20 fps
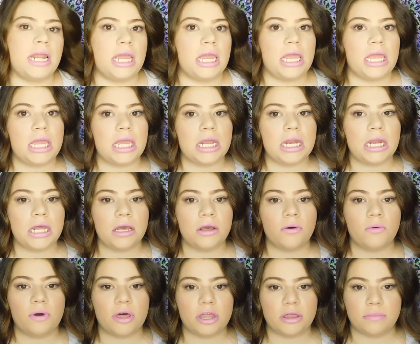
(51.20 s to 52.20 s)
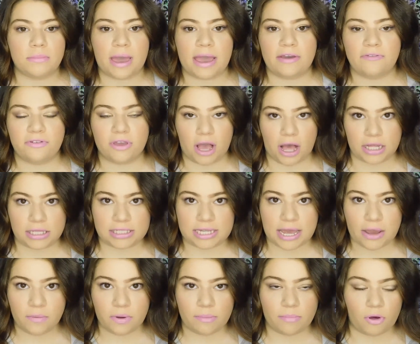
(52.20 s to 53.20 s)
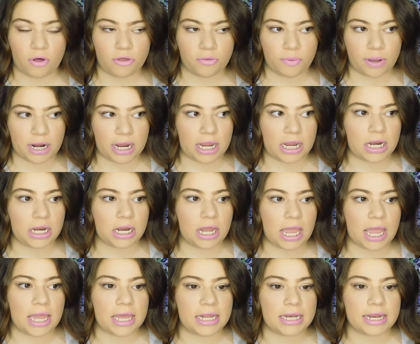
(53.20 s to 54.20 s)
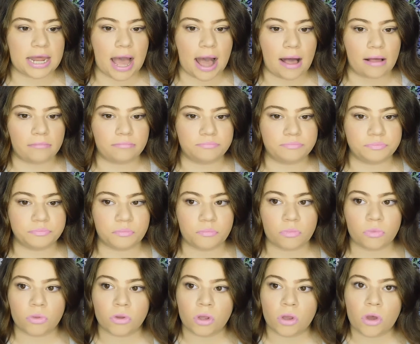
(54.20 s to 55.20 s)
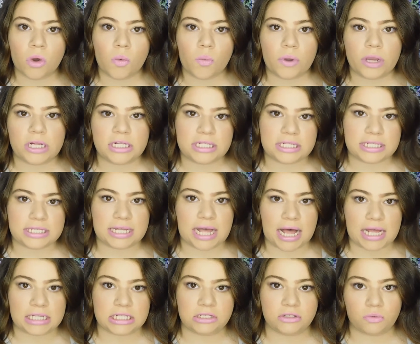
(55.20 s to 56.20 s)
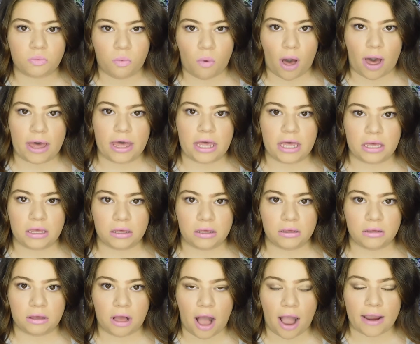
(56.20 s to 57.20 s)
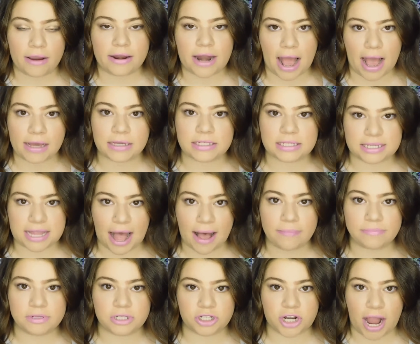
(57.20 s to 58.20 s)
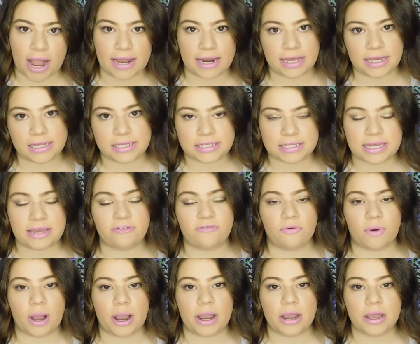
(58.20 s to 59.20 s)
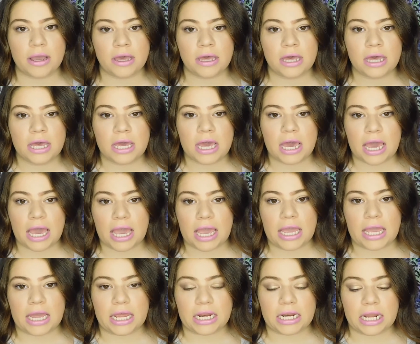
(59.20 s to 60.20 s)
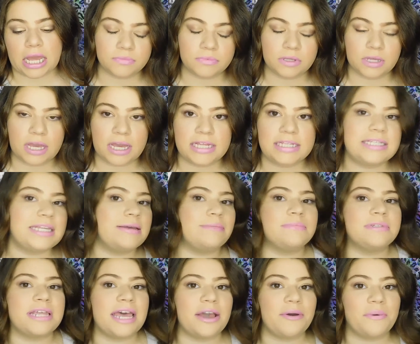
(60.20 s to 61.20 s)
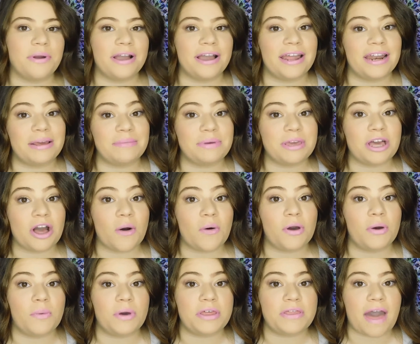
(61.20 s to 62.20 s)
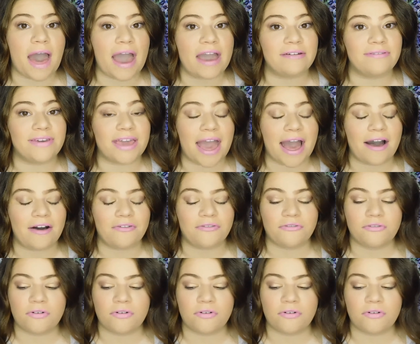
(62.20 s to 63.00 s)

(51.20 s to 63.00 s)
in with my fiance. We both went in, and we discussed what our next steps trying to conceive were, and it seems like we're going to be going with IVF.